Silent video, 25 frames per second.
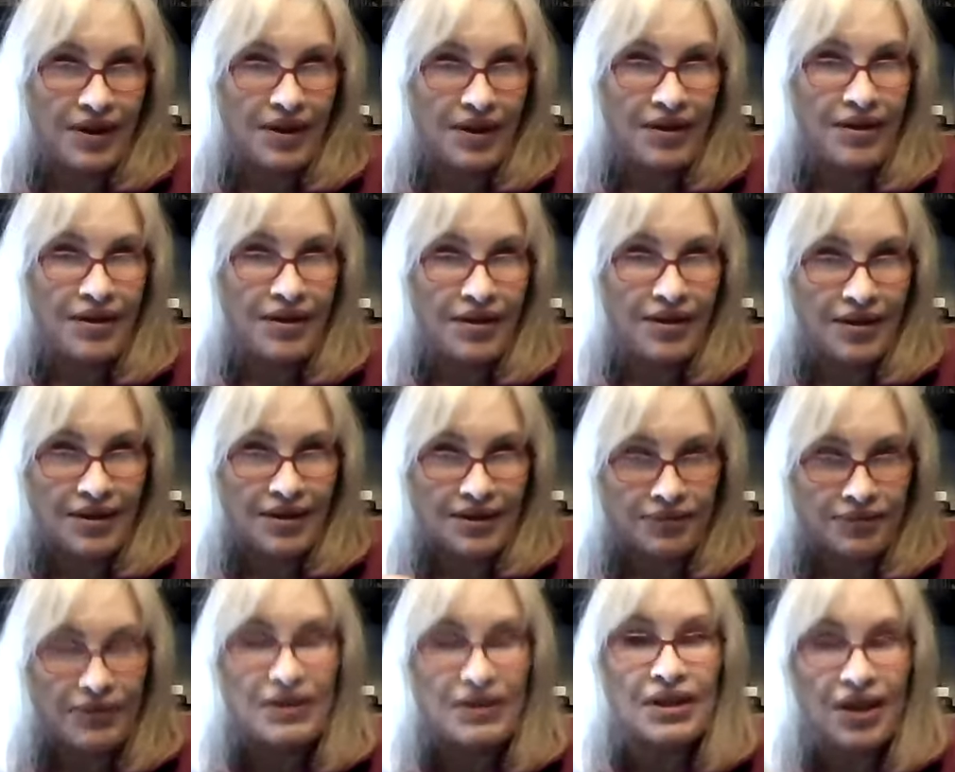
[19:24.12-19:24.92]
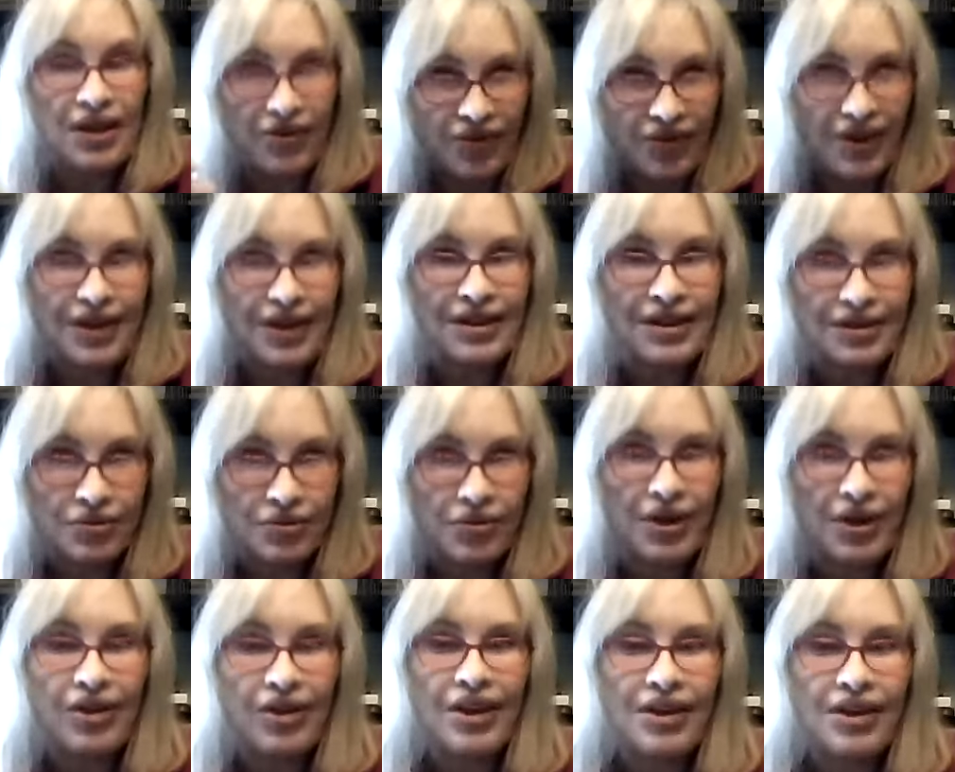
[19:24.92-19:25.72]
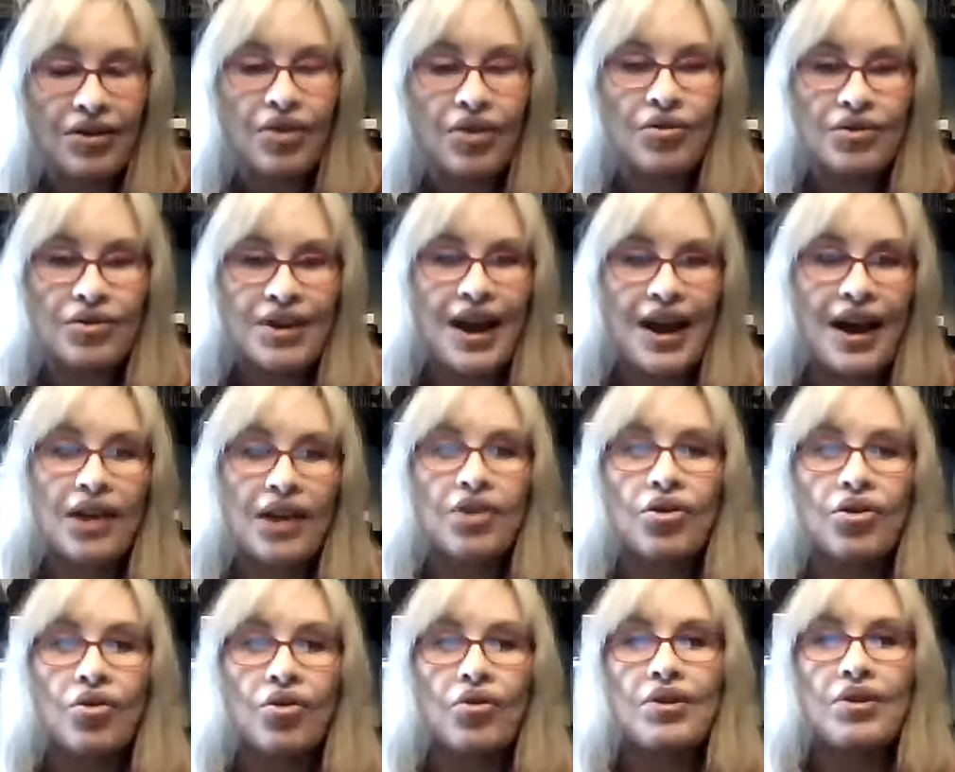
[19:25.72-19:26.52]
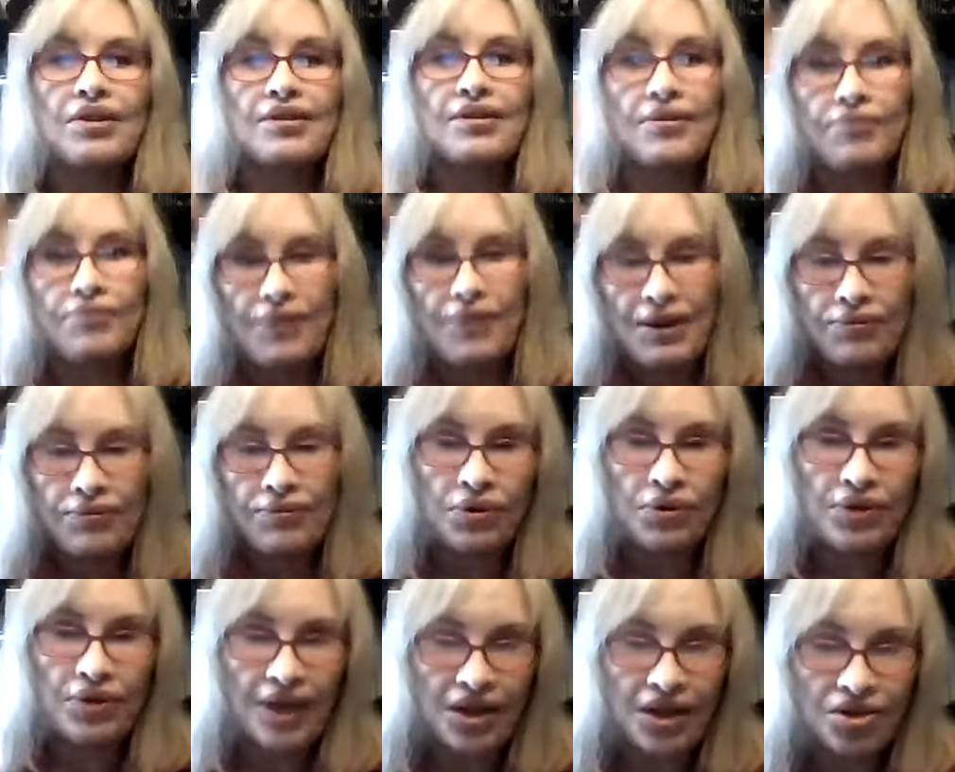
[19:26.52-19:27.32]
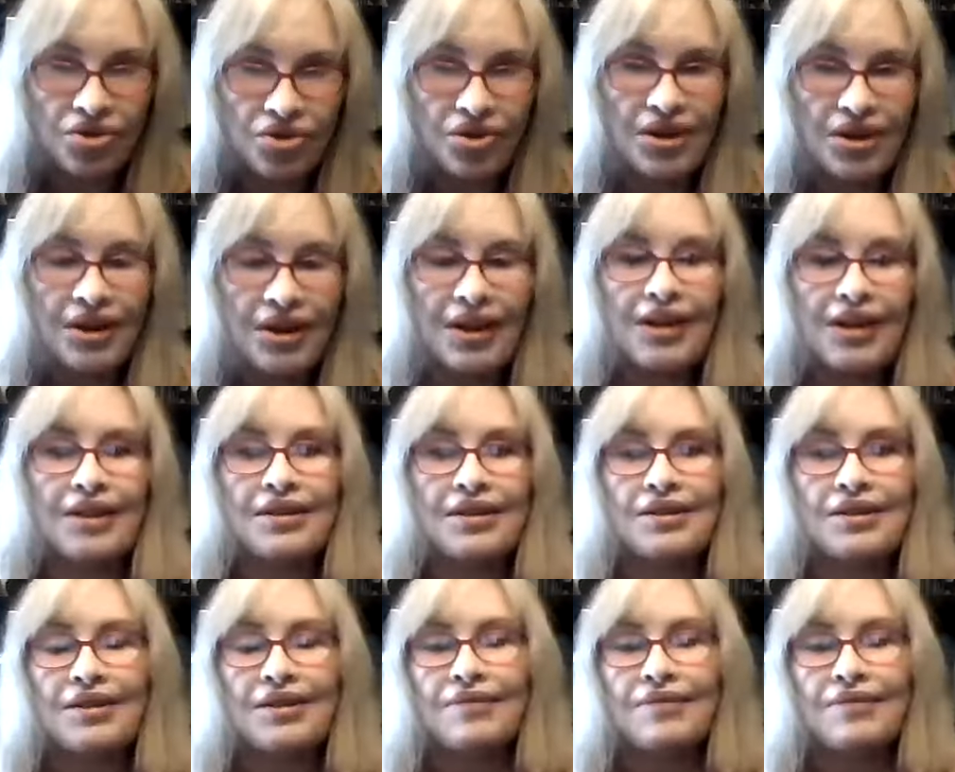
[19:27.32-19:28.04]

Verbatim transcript: specifics within those categories of people, nature, and things.